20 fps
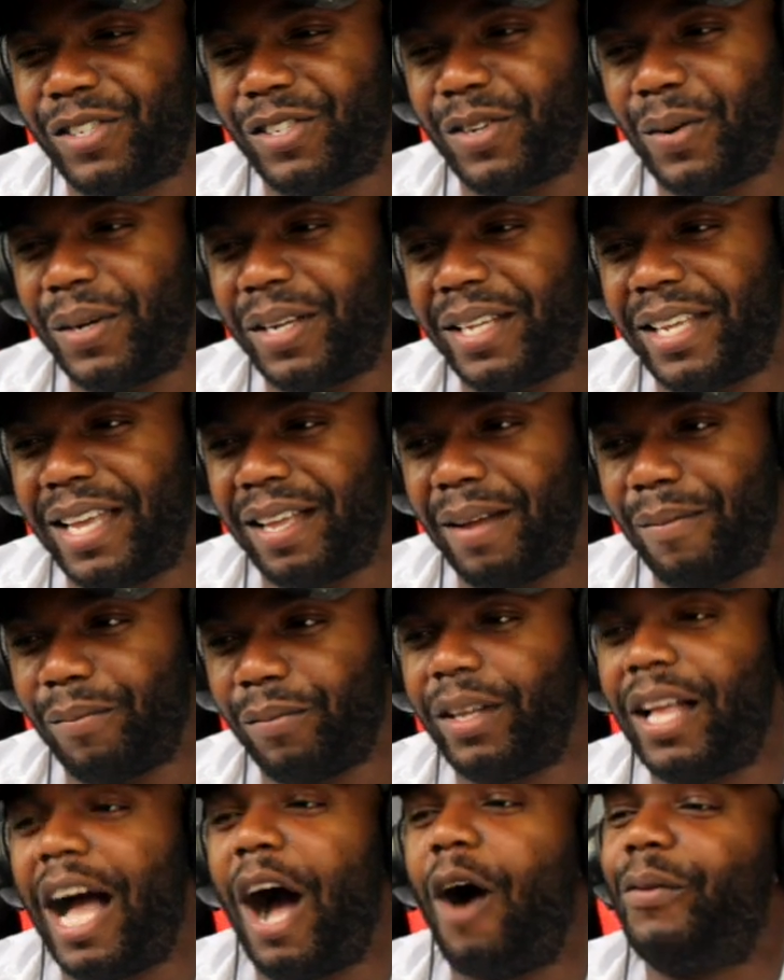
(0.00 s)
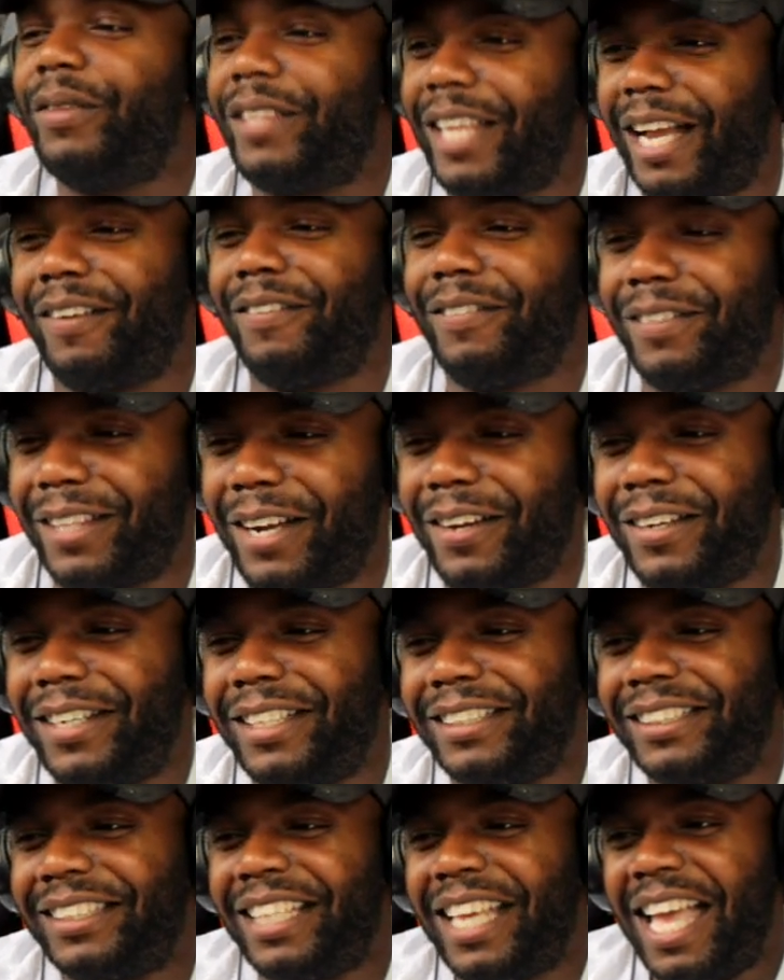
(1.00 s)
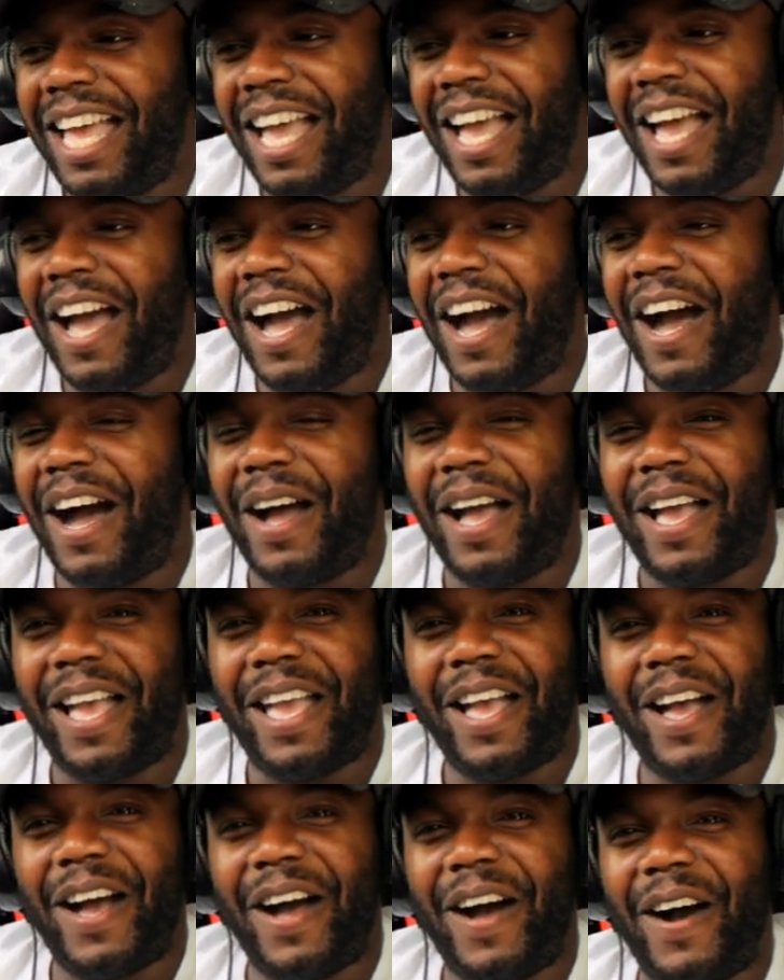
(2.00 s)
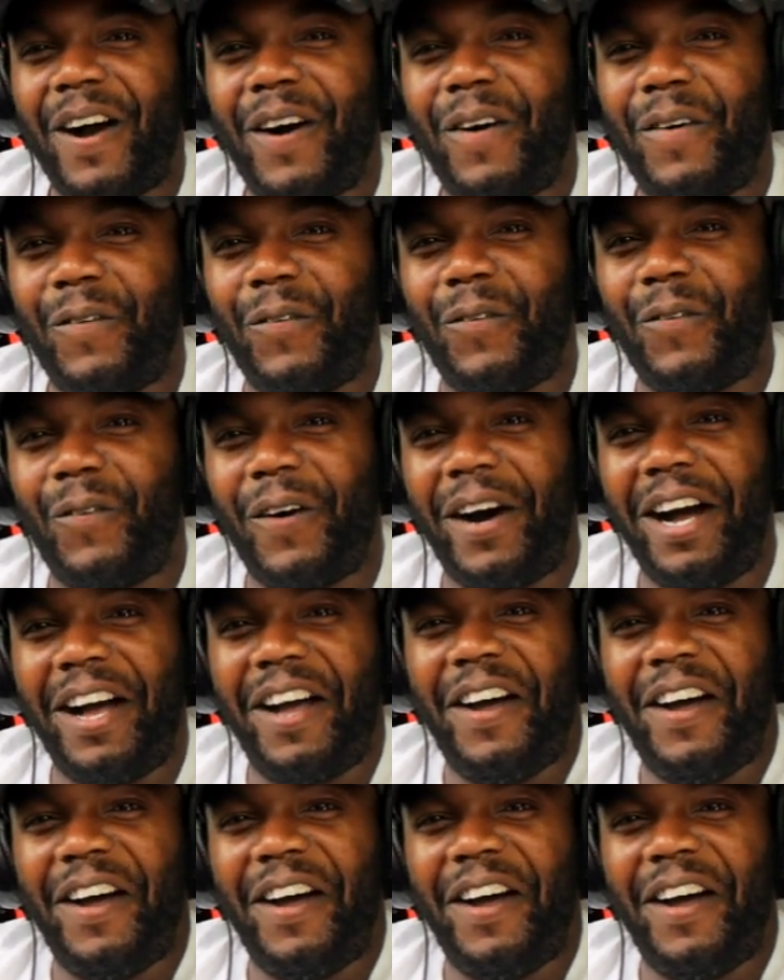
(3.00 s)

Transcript: showed it yet. I'm, oh, there, there it is. why?